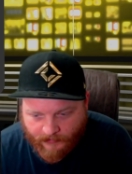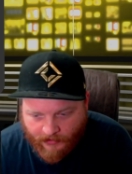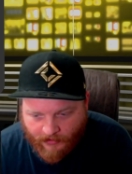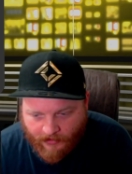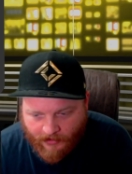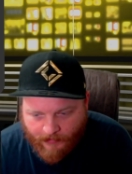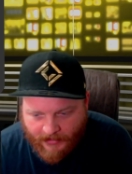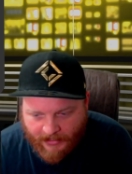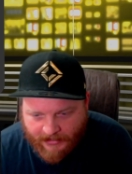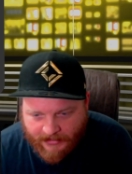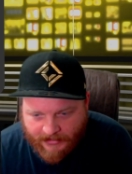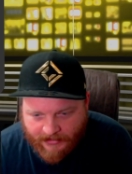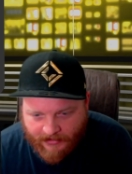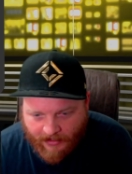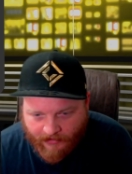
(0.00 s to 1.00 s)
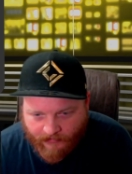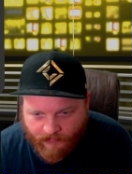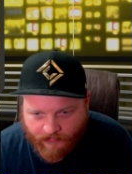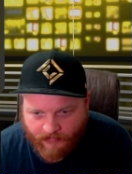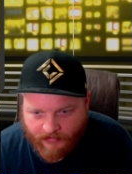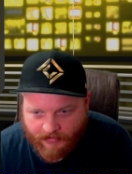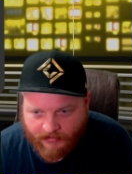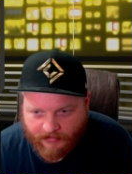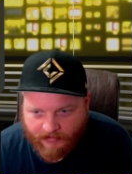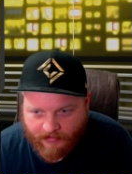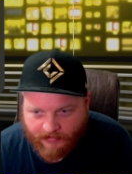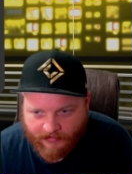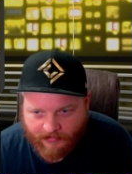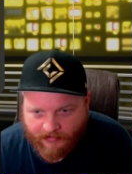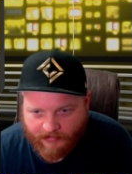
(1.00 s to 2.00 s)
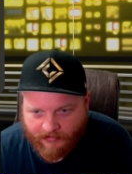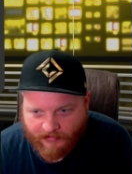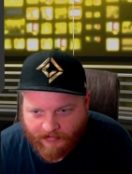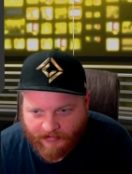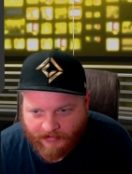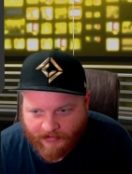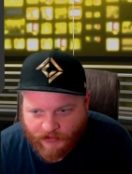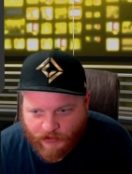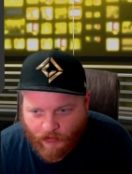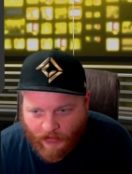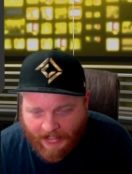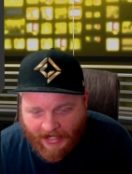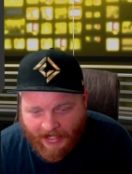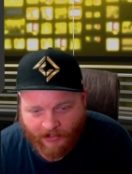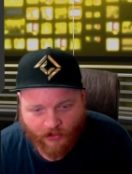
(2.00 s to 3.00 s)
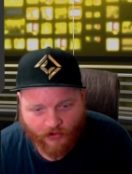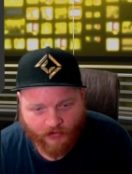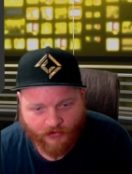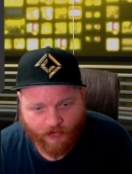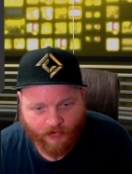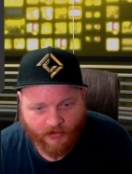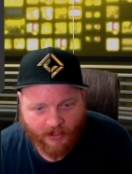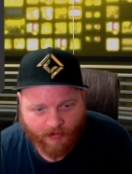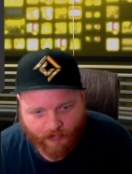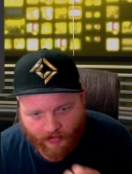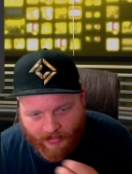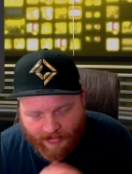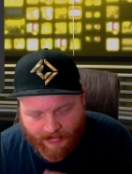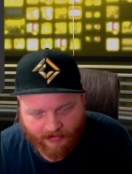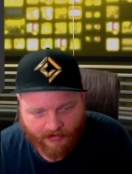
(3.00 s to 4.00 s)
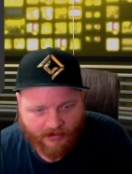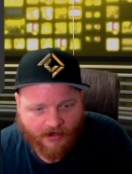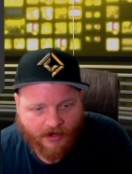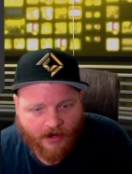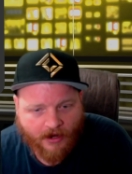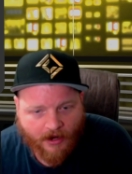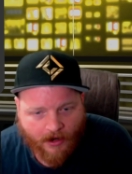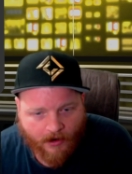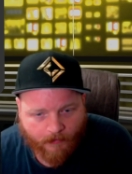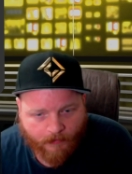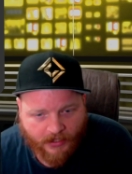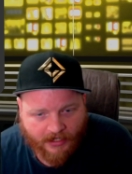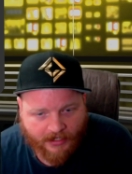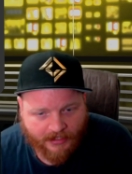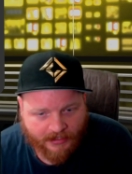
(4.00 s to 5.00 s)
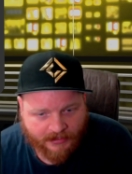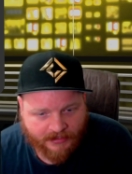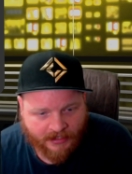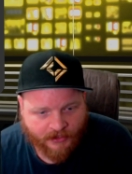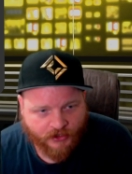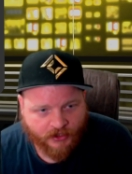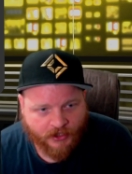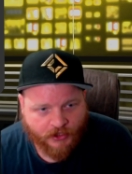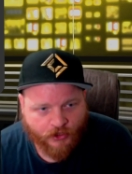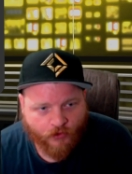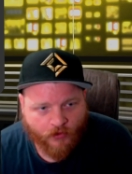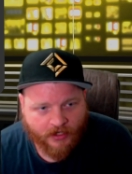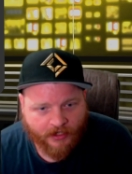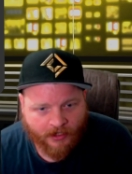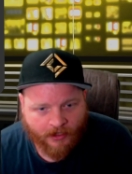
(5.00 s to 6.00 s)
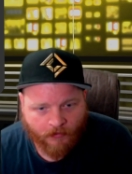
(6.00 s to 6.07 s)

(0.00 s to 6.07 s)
Oh, I'm out of stuff, so I can't go through and upgrade it. But essentially, you want to